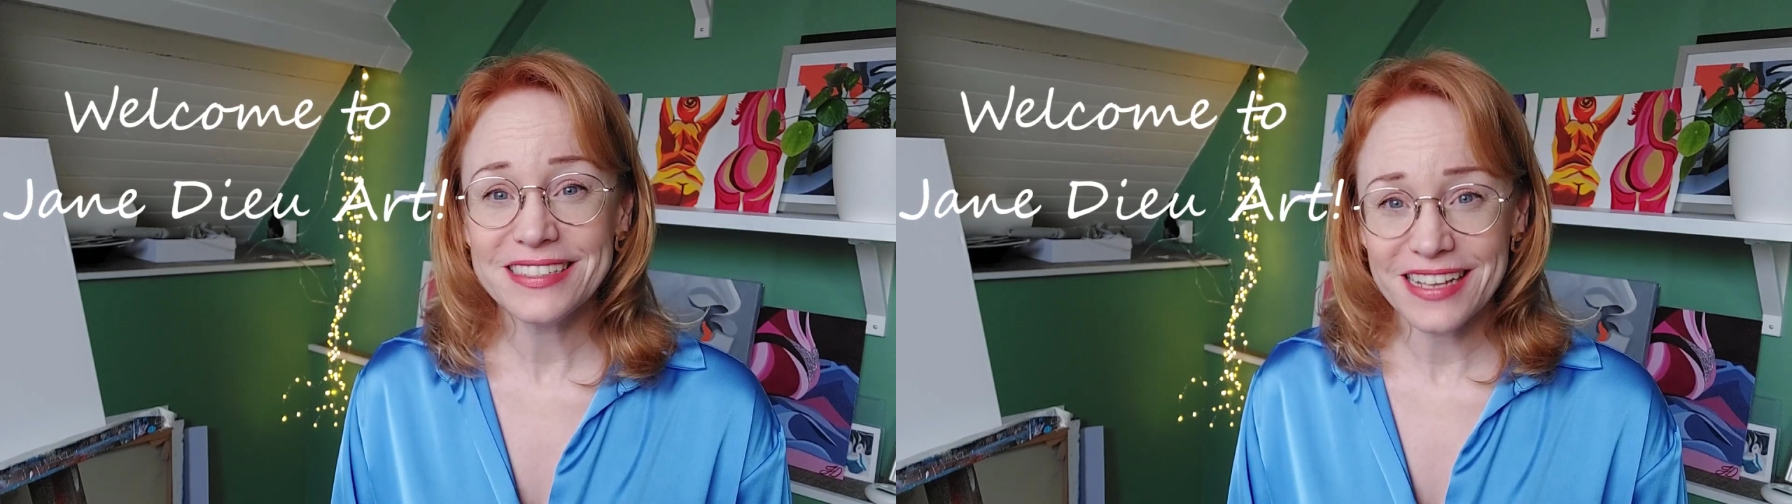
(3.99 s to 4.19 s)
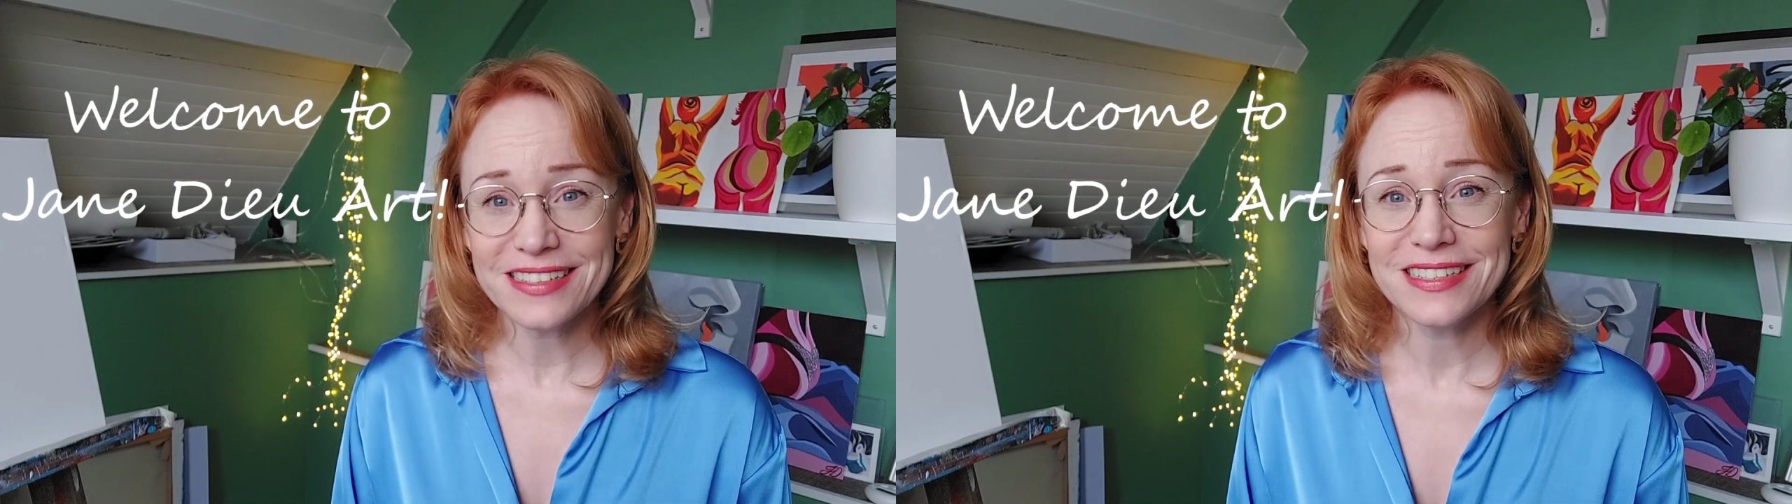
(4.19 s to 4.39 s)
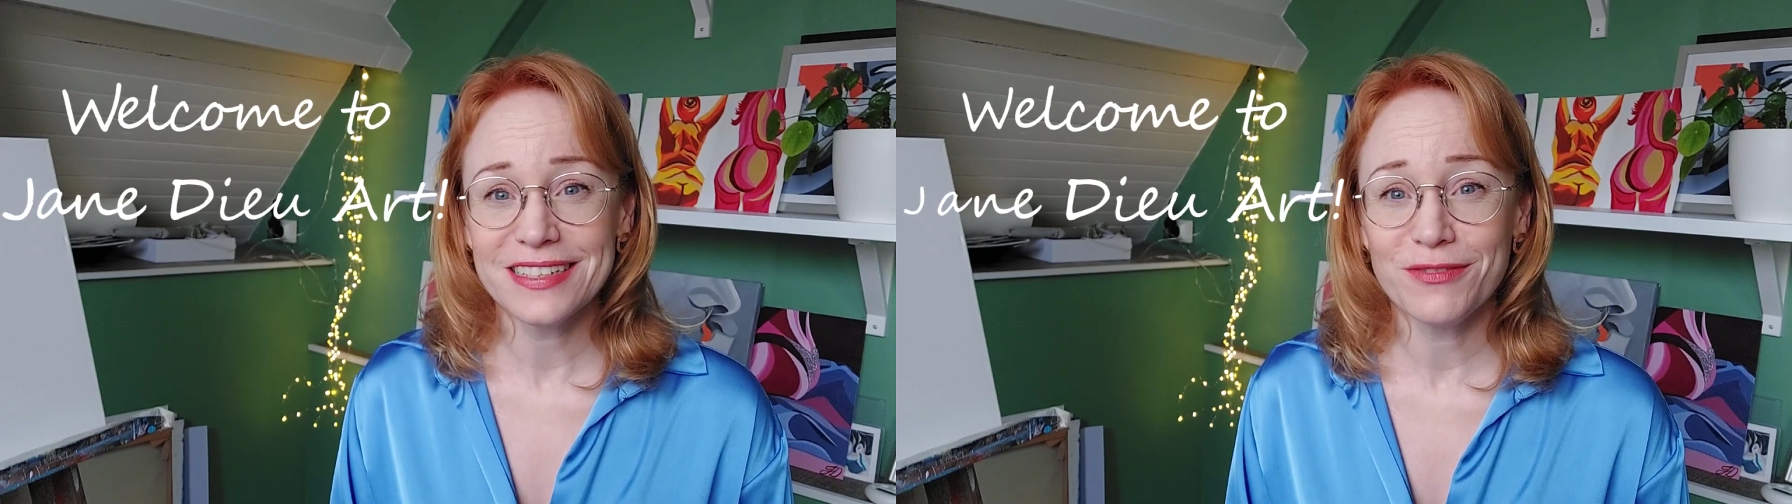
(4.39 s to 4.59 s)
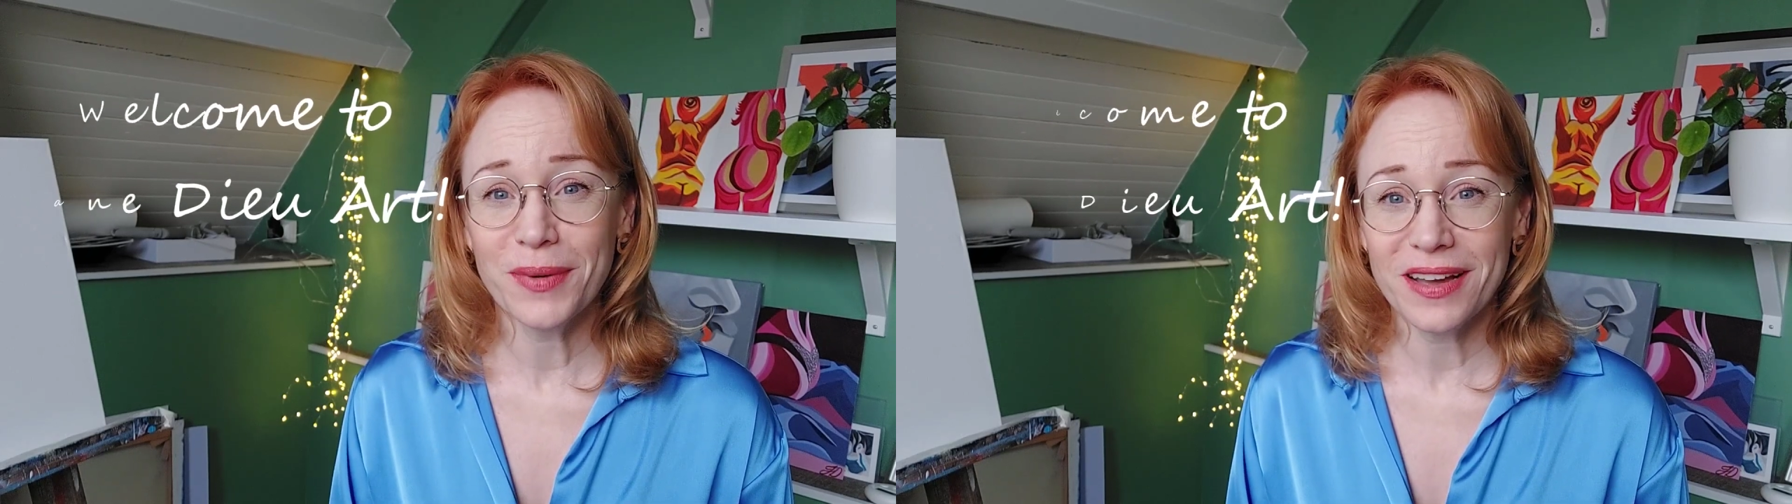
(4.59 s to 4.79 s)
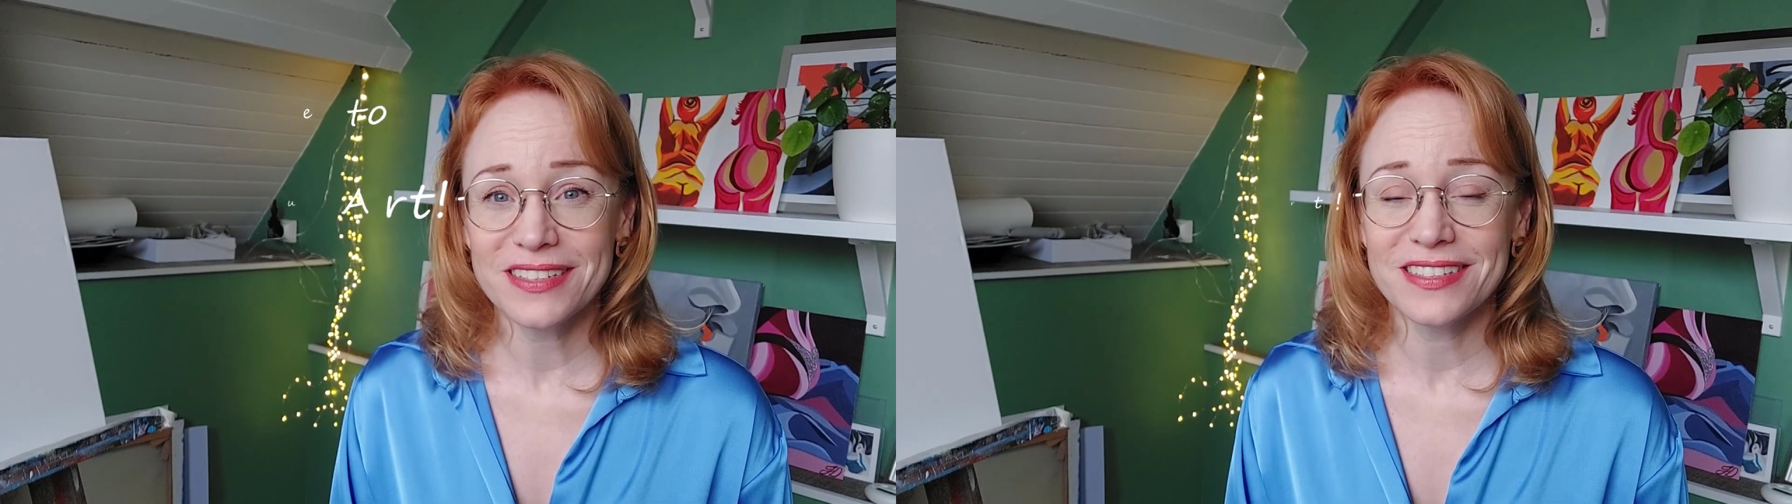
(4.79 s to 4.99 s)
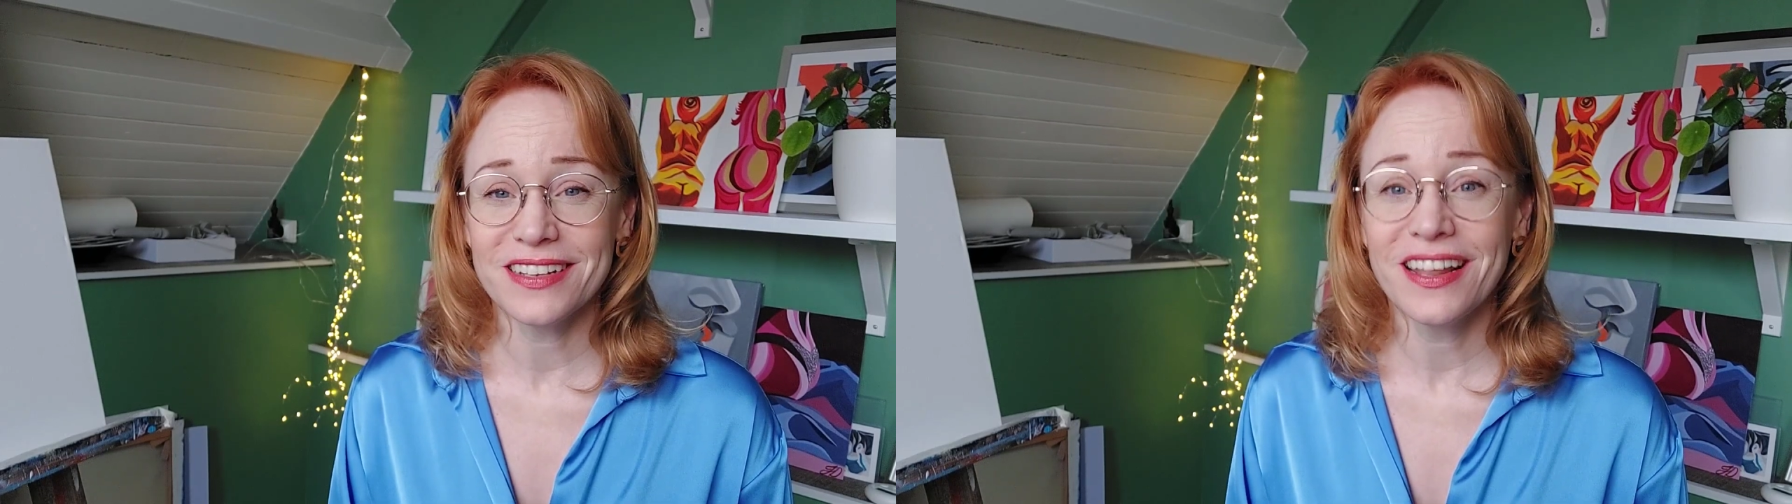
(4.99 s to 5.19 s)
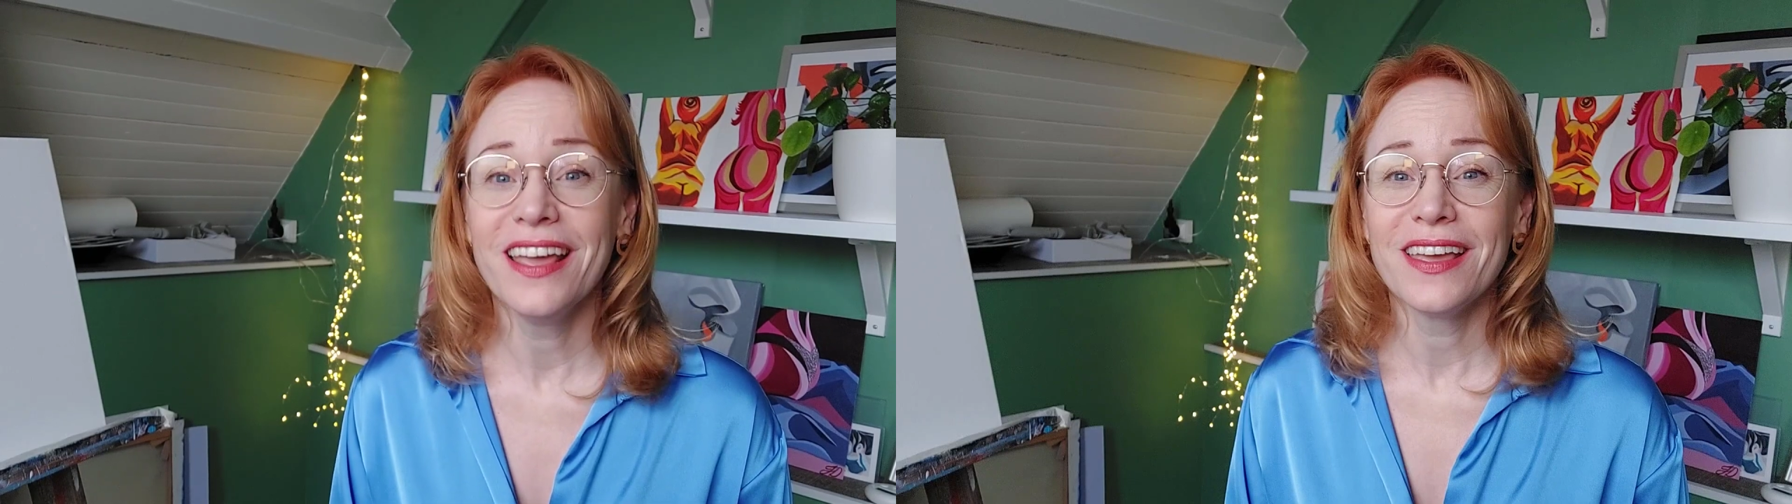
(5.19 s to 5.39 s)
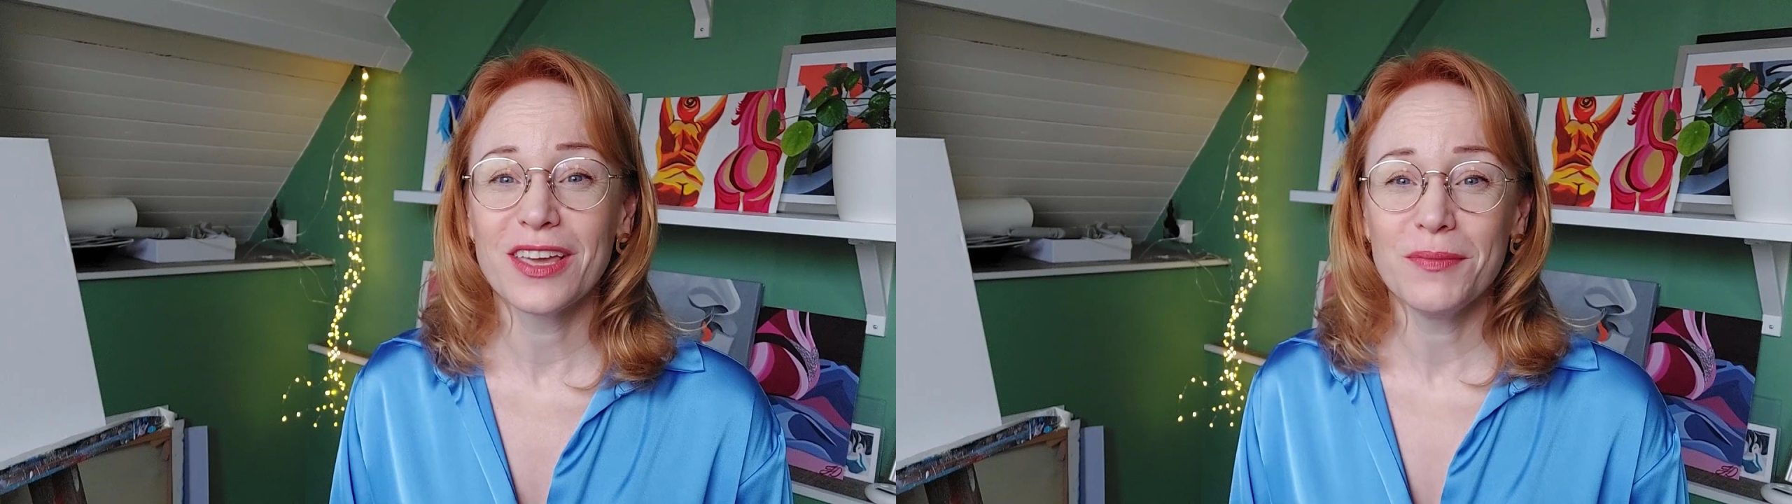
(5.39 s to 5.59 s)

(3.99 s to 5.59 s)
sensitive person